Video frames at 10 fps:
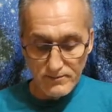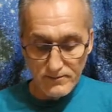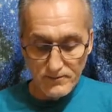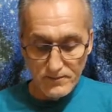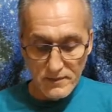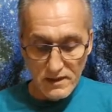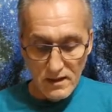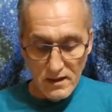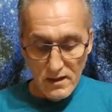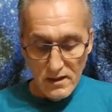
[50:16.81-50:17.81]
and on it
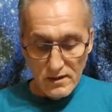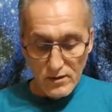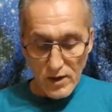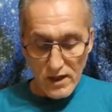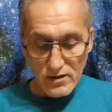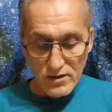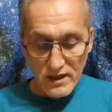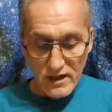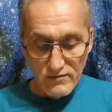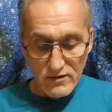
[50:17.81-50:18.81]
was the
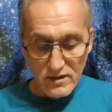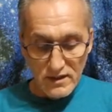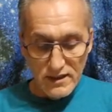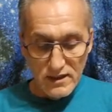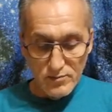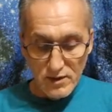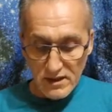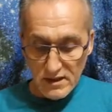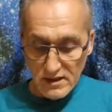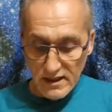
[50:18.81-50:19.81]
complete history of the
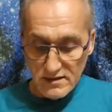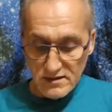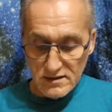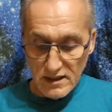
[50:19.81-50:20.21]
gold mine.